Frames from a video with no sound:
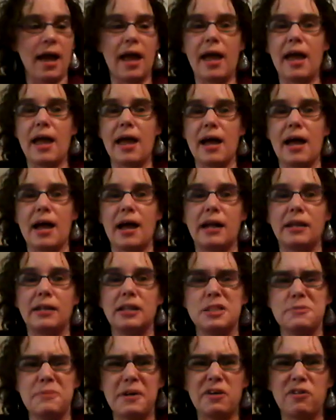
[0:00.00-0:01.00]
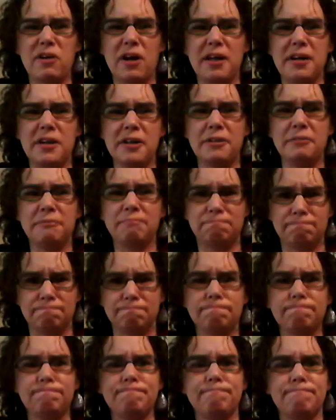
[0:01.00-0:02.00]
and it's a bit gray here,
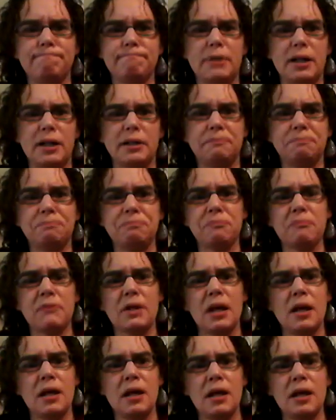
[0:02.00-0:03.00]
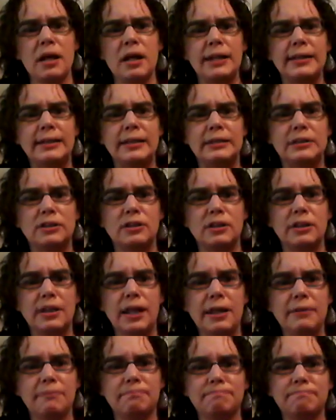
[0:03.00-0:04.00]
but it's a good
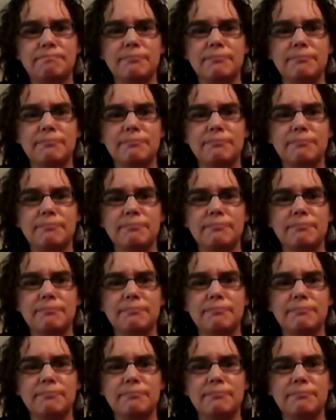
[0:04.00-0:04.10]
day.